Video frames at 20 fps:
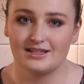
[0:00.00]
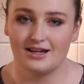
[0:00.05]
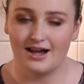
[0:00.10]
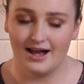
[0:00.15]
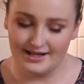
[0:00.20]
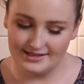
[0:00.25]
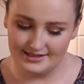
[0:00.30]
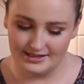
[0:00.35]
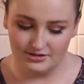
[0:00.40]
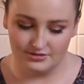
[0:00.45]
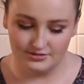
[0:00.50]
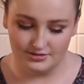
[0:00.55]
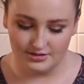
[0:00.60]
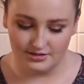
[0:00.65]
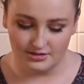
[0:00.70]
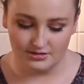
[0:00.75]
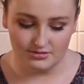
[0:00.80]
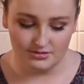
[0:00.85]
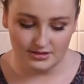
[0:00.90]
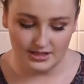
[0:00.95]
the icing onto
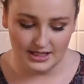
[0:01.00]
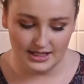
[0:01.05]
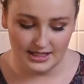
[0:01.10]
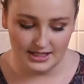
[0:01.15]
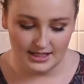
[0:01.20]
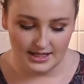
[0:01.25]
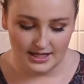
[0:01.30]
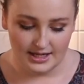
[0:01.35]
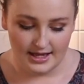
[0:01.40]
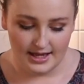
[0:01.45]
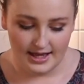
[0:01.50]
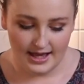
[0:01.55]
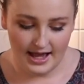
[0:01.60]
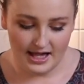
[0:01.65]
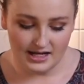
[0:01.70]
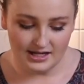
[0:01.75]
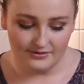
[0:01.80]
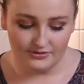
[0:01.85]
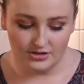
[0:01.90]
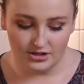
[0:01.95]
the cookie,
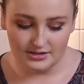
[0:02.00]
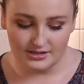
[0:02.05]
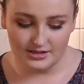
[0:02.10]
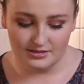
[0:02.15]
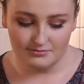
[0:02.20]
and I've got